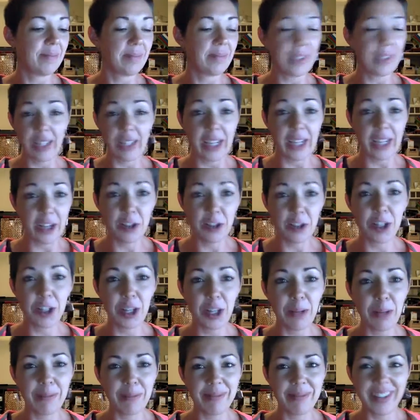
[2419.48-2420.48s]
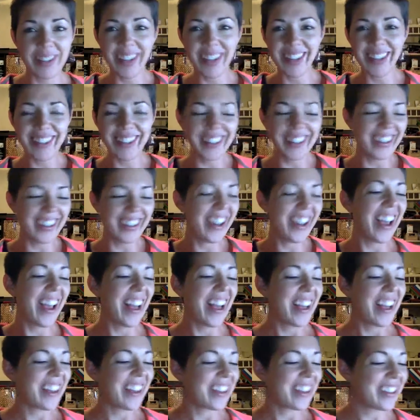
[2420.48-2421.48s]
leadership.
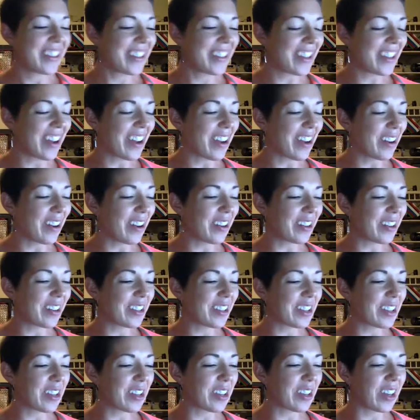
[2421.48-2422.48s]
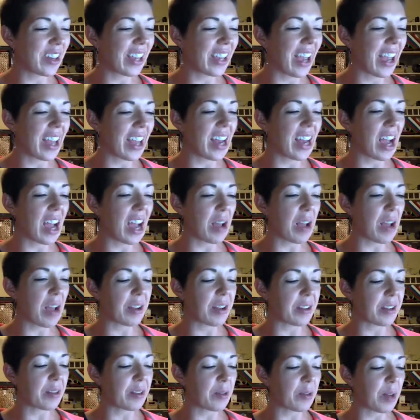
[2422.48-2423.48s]
So again,
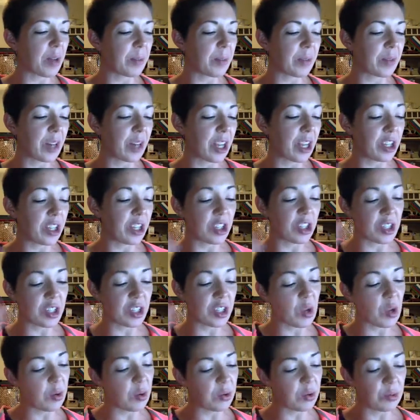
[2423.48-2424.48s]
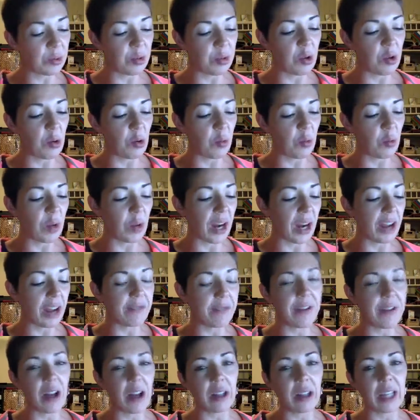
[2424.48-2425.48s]
I am going to just go through what I
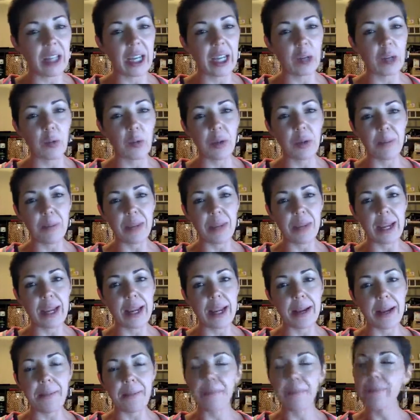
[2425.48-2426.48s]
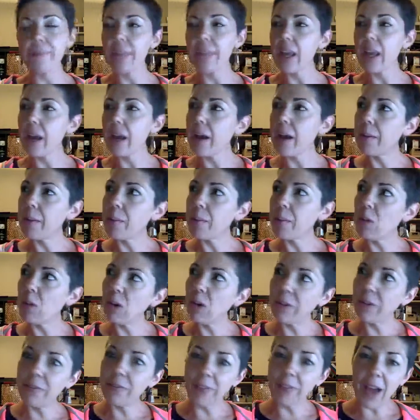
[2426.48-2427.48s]
felt like would be
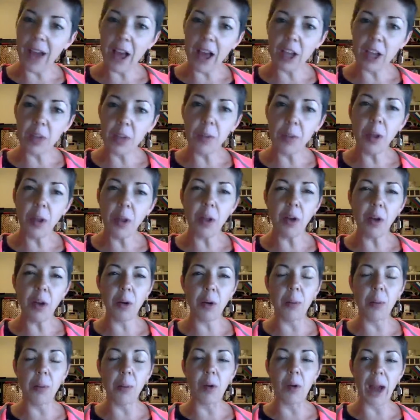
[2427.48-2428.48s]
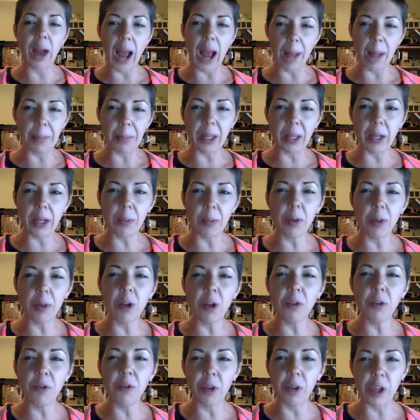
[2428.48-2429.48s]
more valuable or more
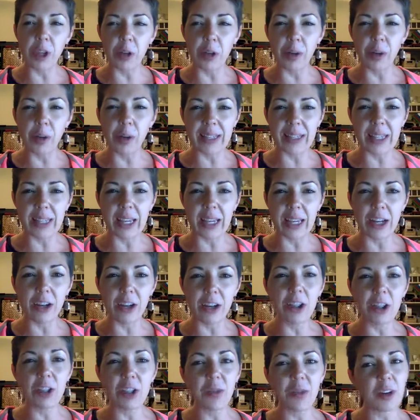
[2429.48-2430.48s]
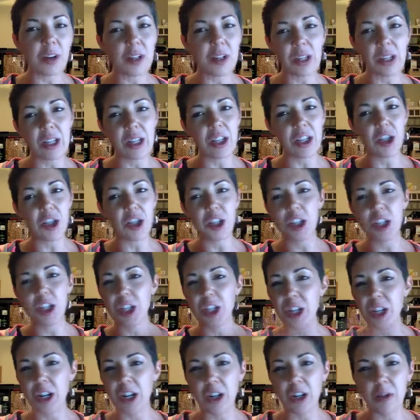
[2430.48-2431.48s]
applicable for you as leaders versus just
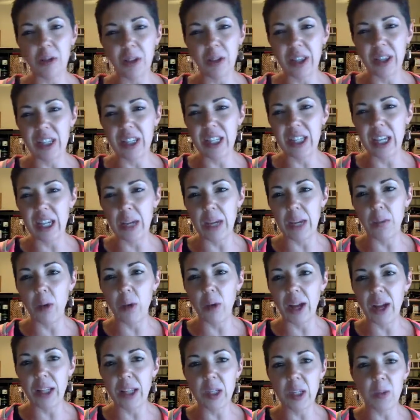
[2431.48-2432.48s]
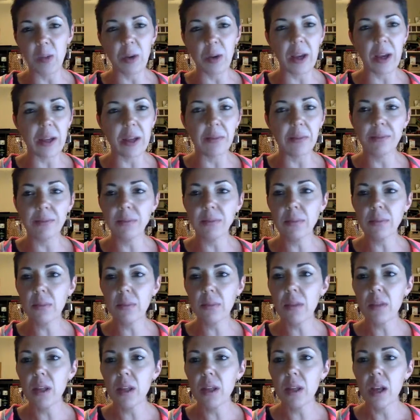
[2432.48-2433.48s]
sharing with the team widespread.
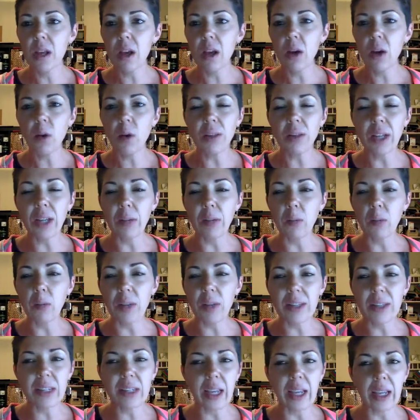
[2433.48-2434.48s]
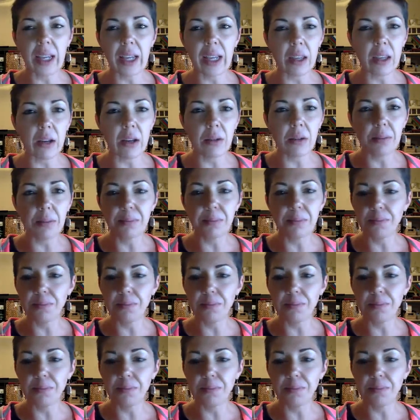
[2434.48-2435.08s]
Hold on one second, though.